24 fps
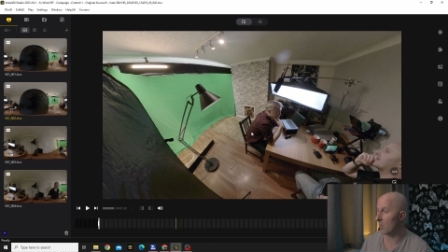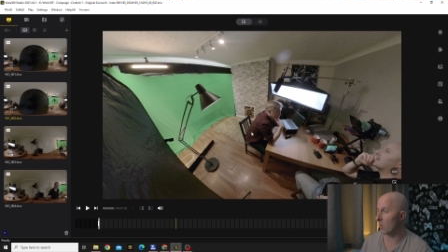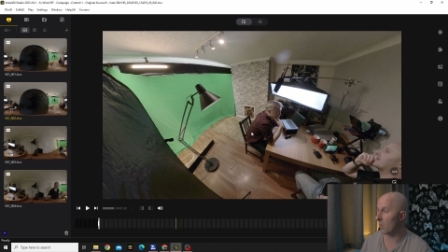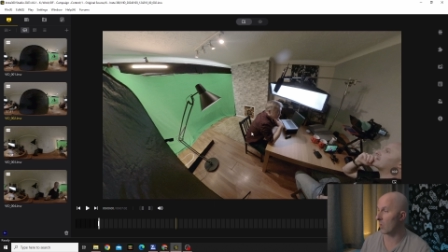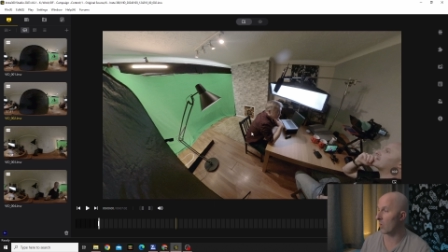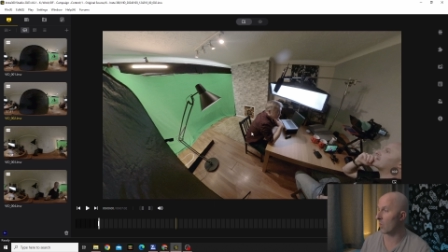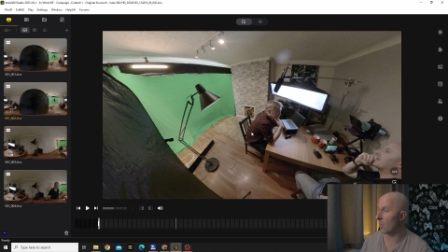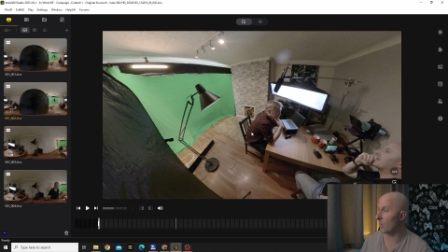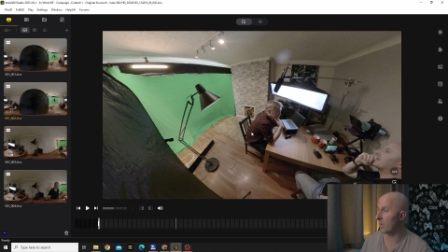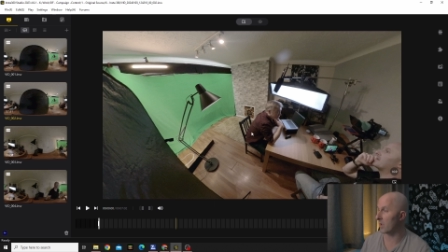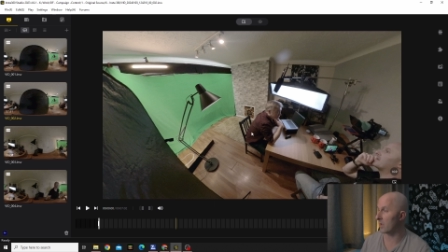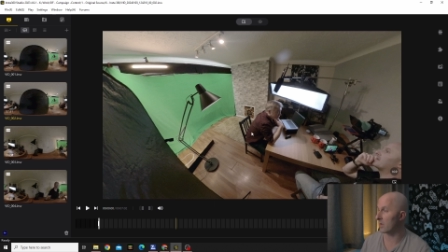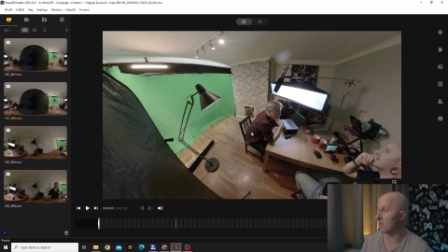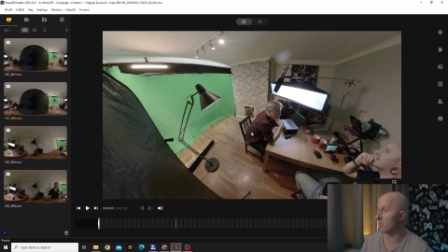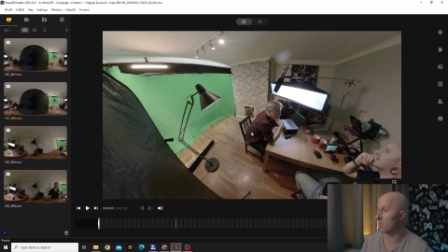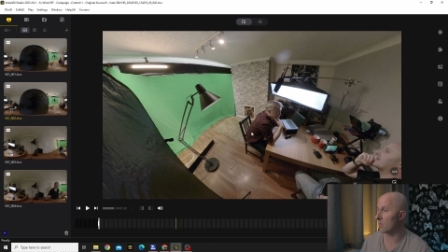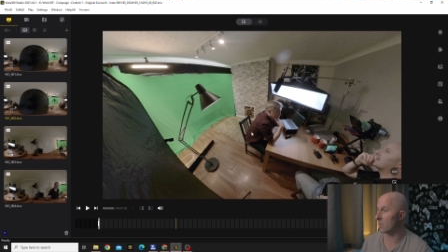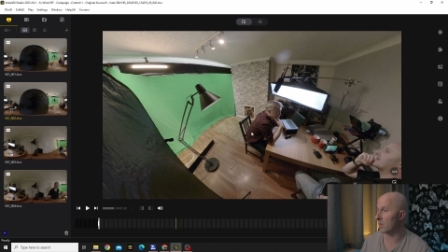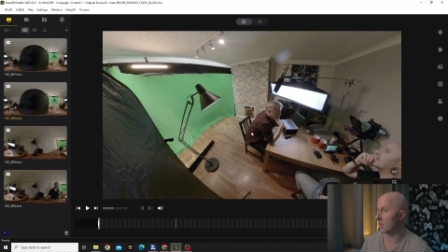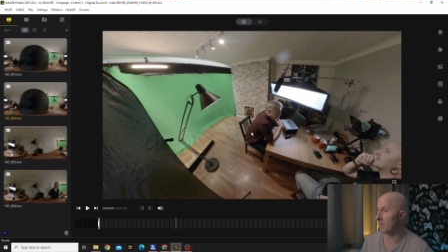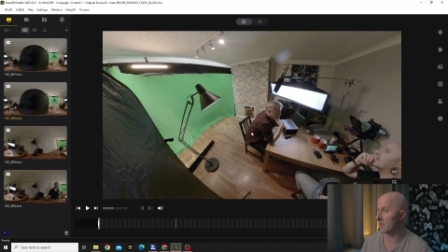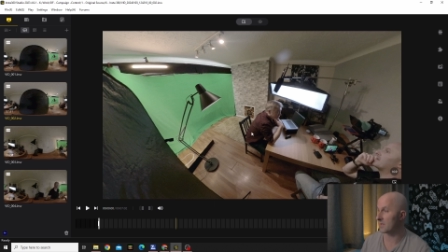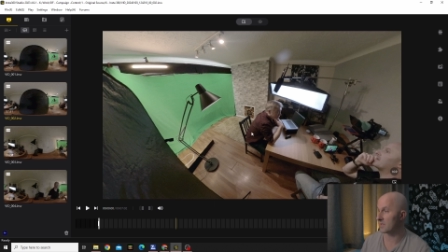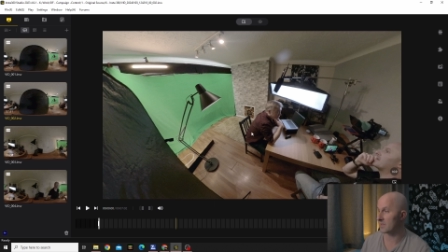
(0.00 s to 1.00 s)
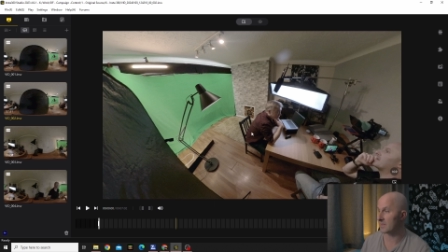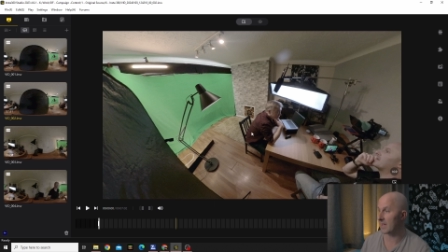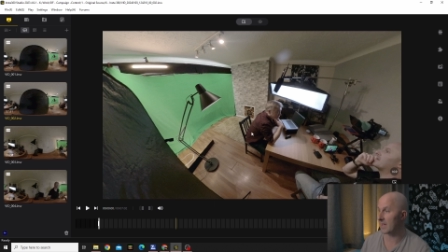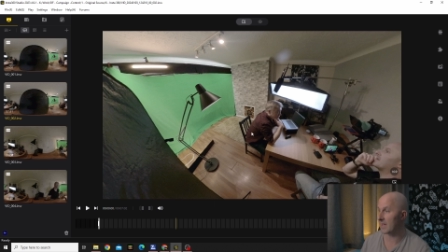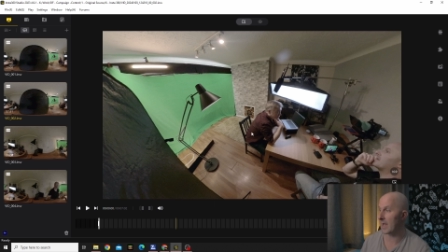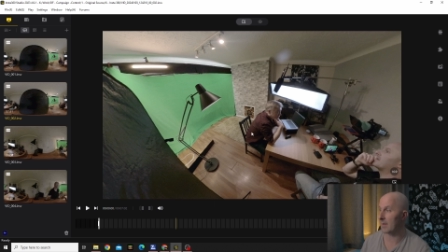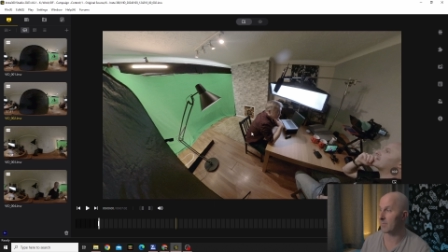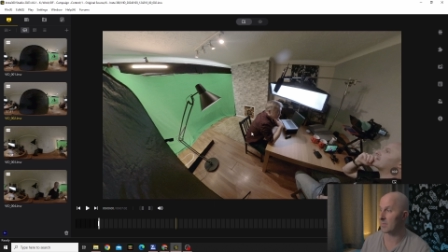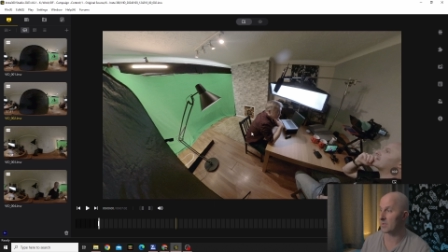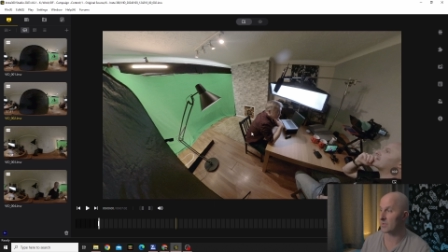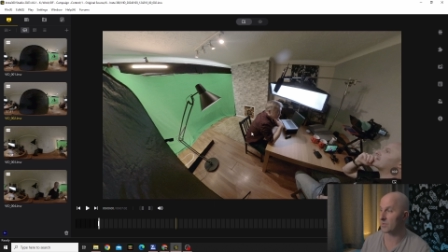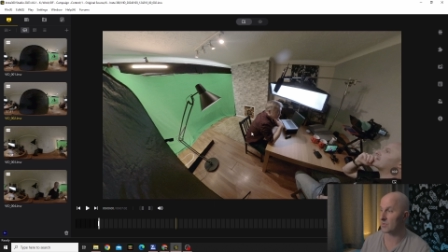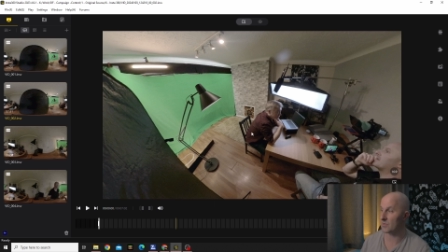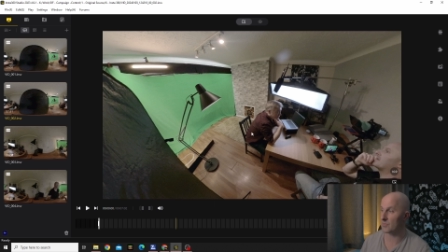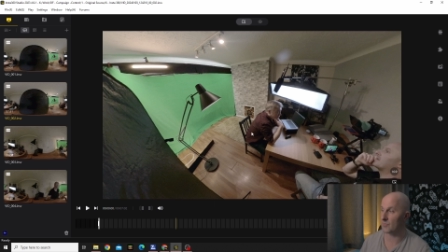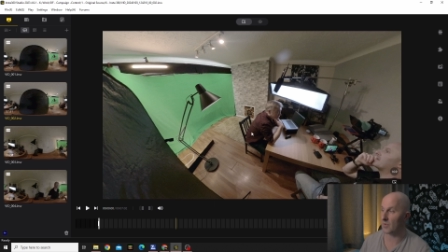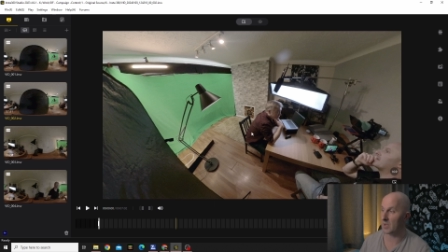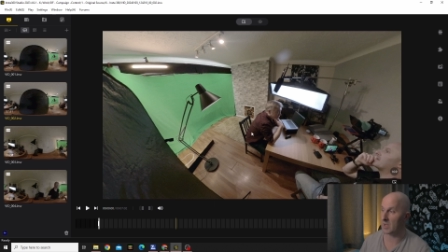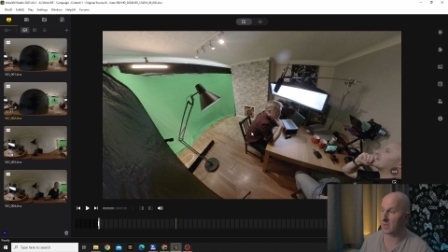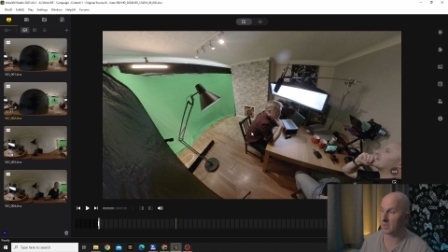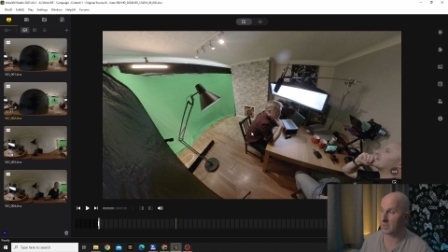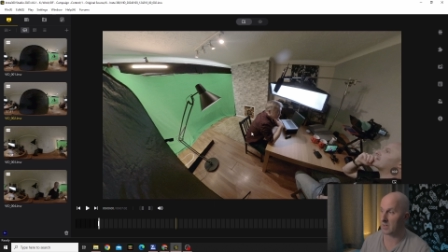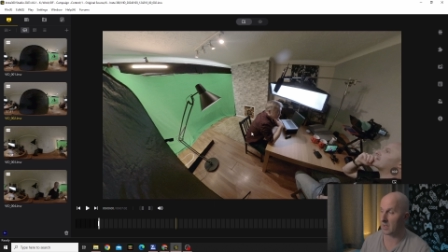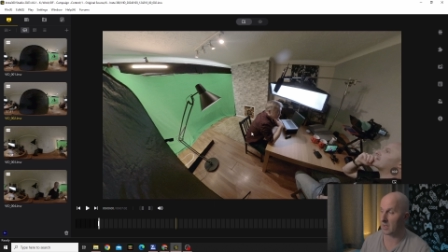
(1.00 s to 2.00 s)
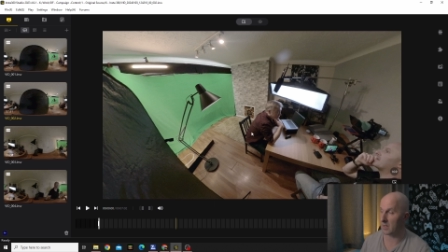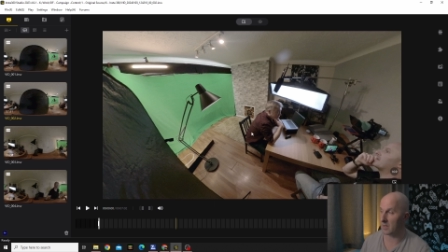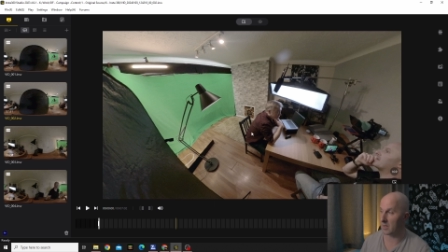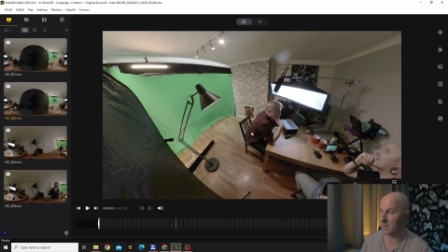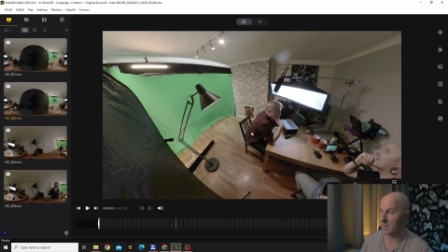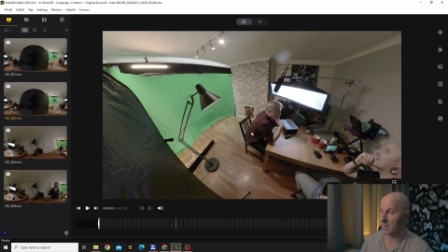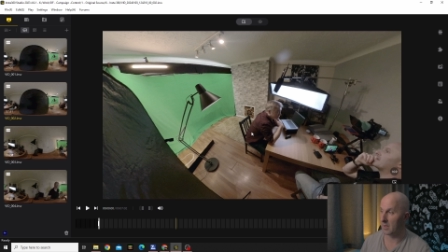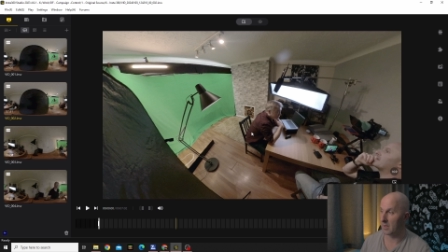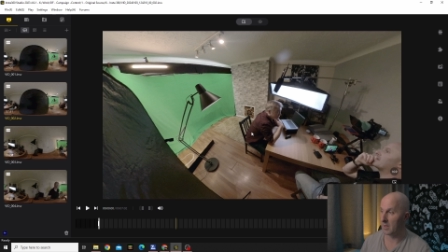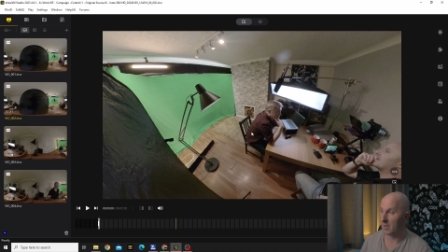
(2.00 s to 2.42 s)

All we're doing is demonstrating